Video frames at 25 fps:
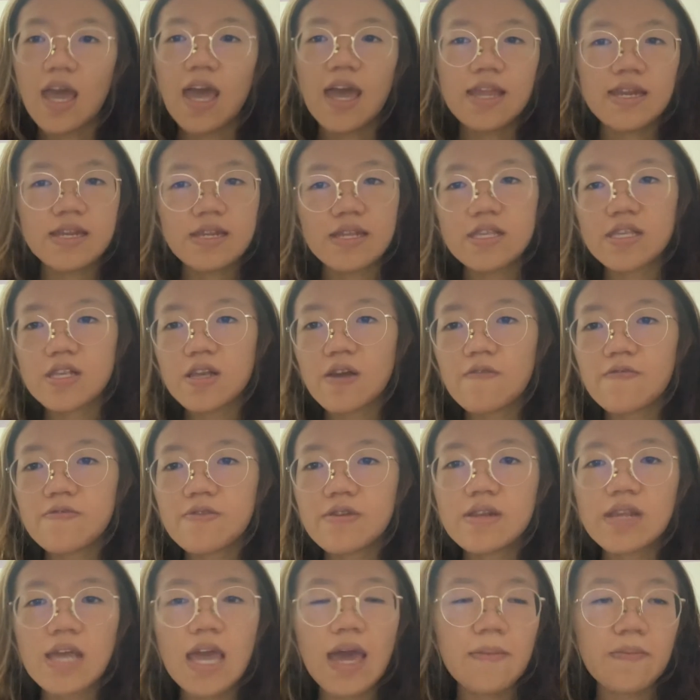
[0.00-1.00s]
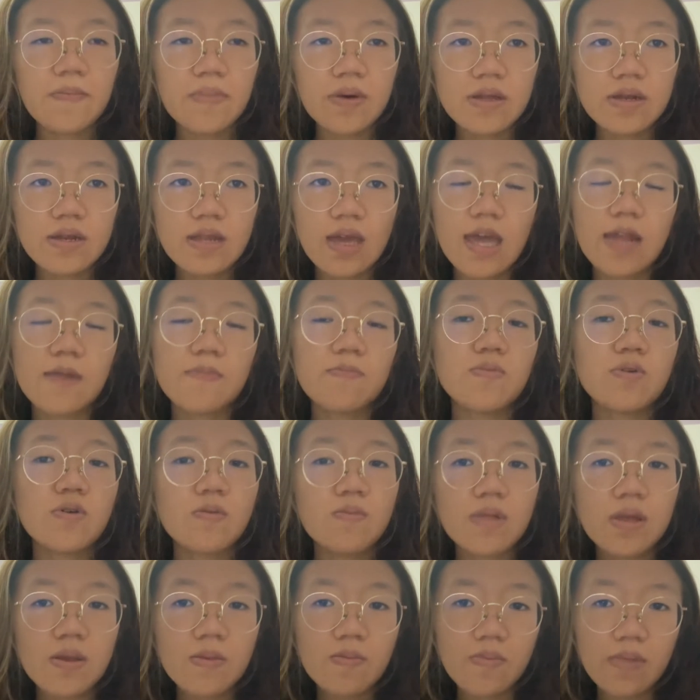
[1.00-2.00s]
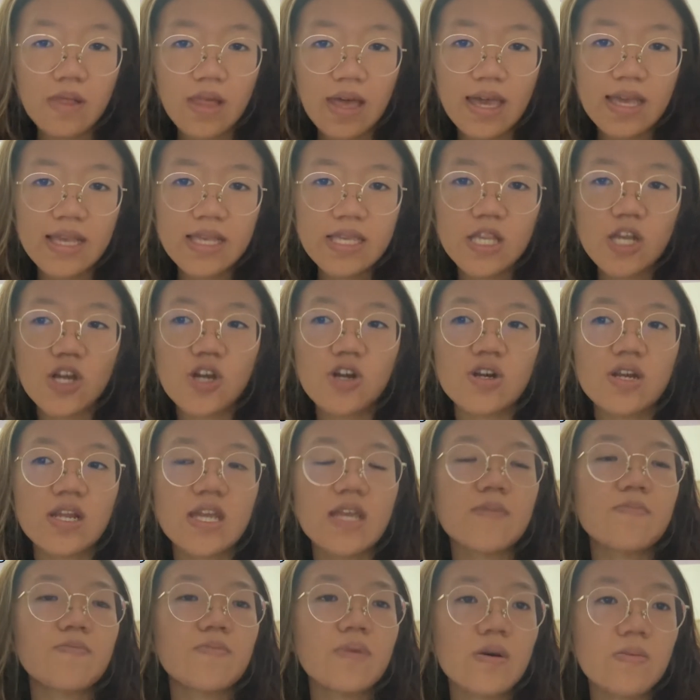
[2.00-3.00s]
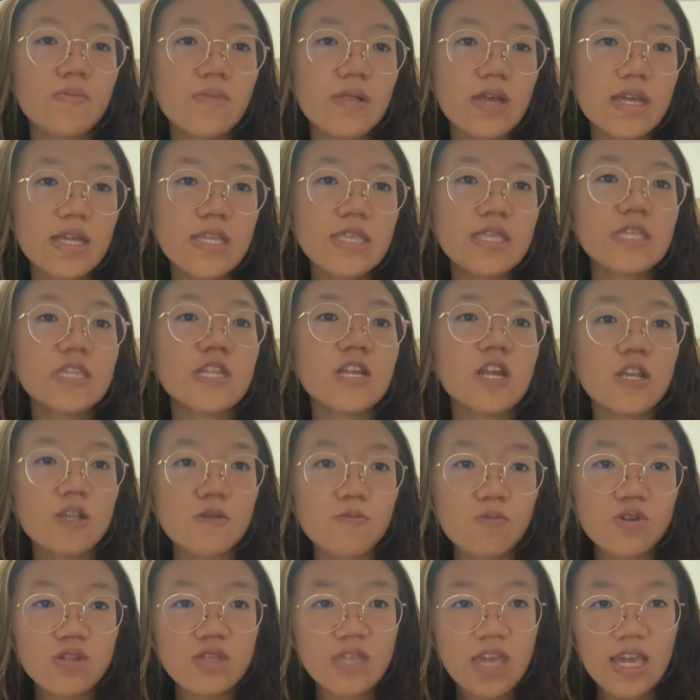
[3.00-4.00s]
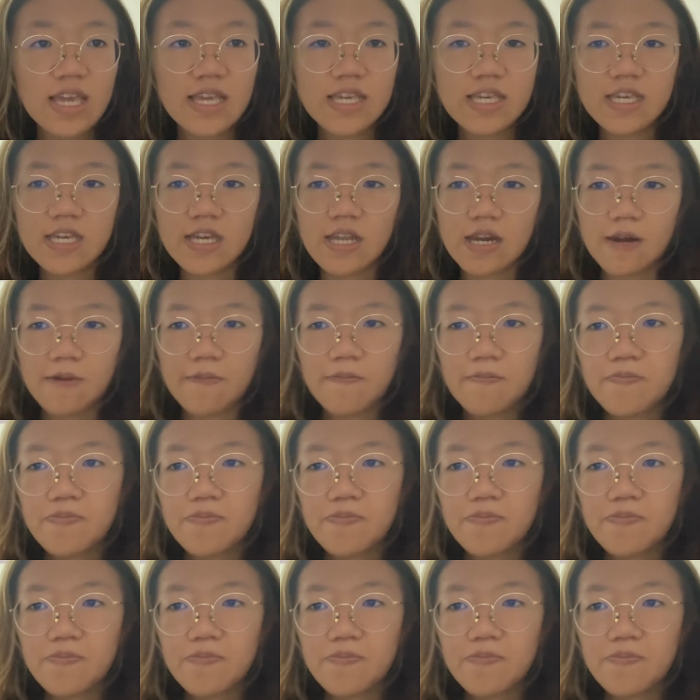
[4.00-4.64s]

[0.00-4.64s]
This often happens at public place or in public transportation.